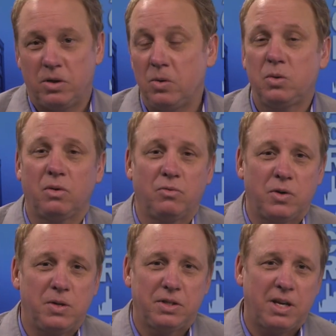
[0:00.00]
use of
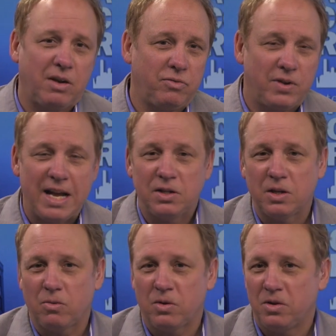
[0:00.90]
real estate,
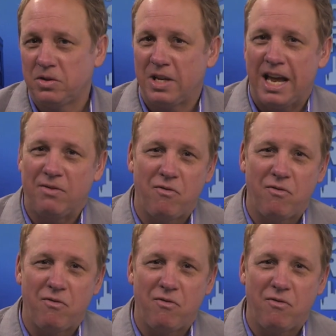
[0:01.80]
financing of real estate,